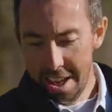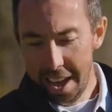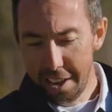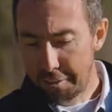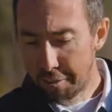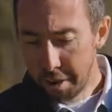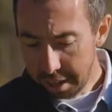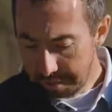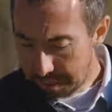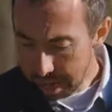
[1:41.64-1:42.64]
It's
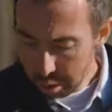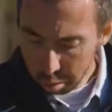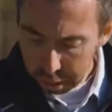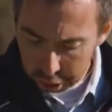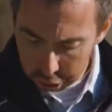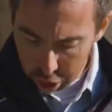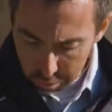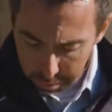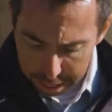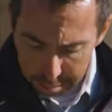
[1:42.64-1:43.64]
really funny when we
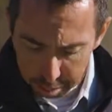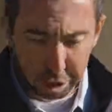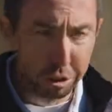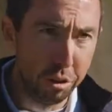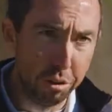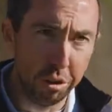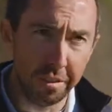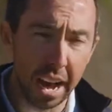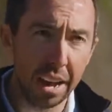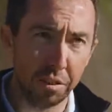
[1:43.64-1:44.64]
show people the
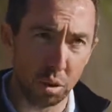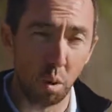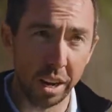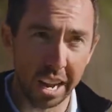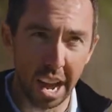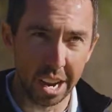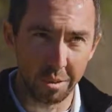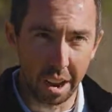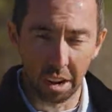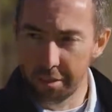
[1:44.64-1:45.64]
225 scoring
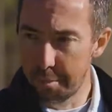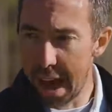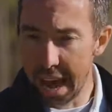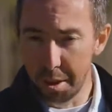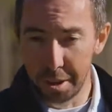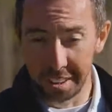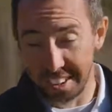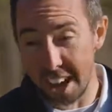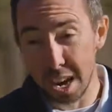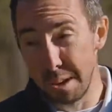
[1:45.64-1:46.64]
irons right off the bat, because a
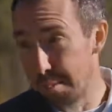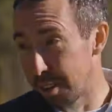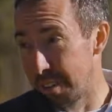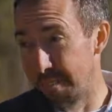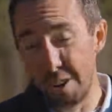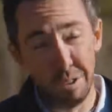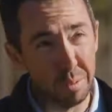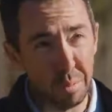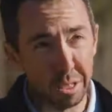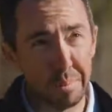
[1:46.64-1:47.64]
lot of people confuse
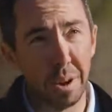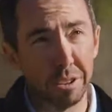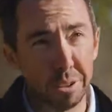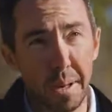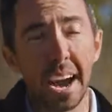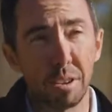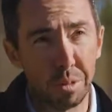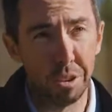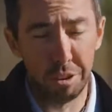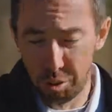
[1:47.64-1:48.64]
them with the muscle backs,
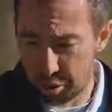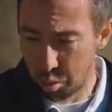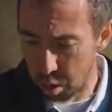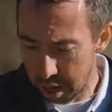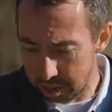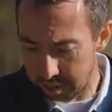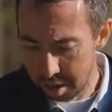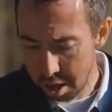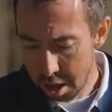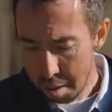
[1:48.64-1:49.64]
with the 221s.
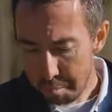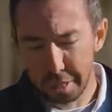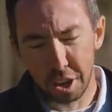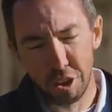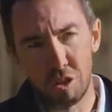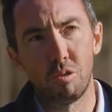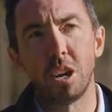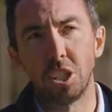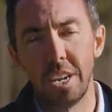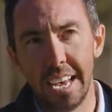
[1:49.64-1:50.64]
But the
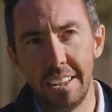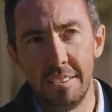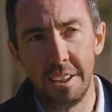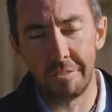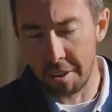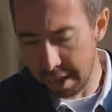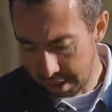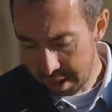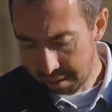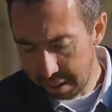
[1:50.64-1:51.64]
construction is different.
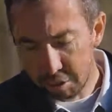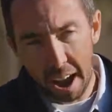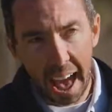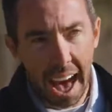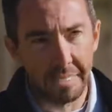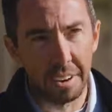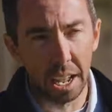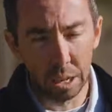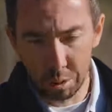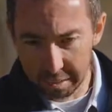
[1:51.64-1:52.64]
These are a half
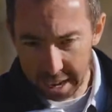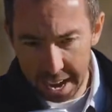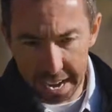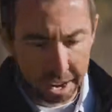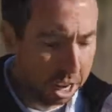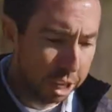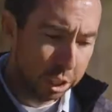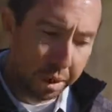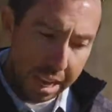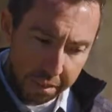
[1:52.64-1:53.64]
hollow design.
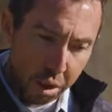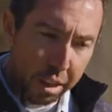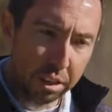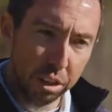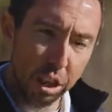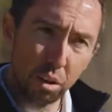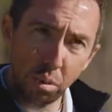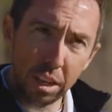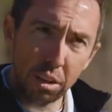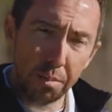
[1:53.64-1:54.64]
So even though they look
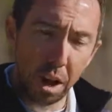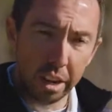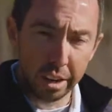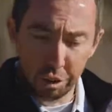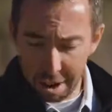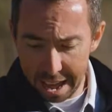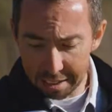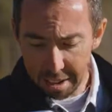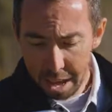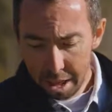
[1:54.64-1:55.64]
really small at
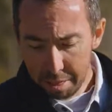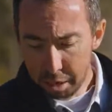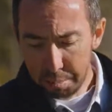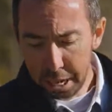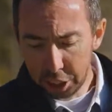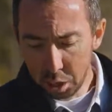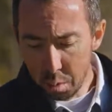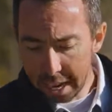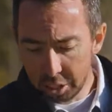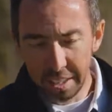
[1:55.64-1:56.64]
address, this pitching
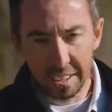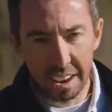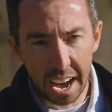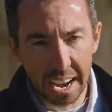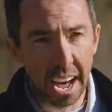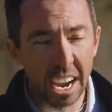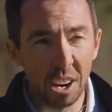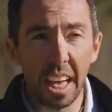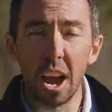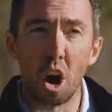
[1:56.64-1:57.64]
wedge, this 9
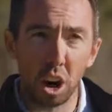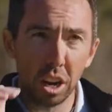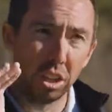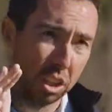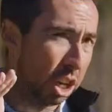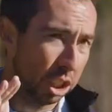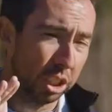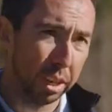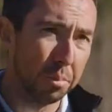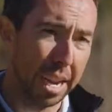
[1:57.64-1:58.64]
iron, they are gonna launch a
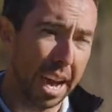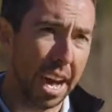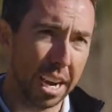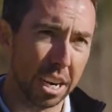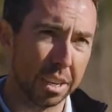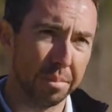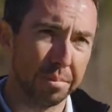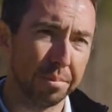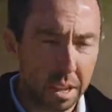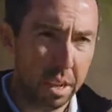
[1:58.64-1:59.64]
little bit higher.
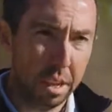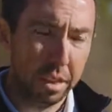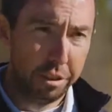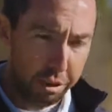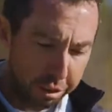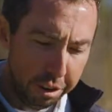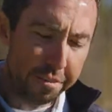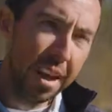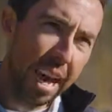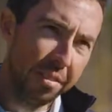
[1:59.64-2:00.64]
The
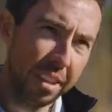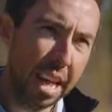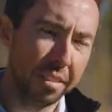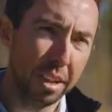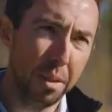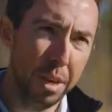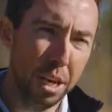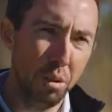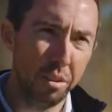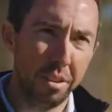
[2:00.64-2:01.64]
225 set's gonna be
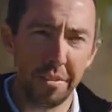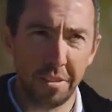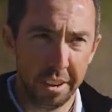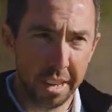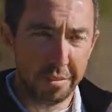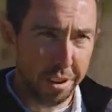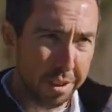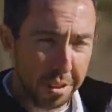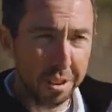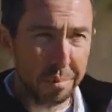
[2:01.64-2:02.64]
used differently for
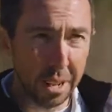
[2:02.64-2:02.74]
different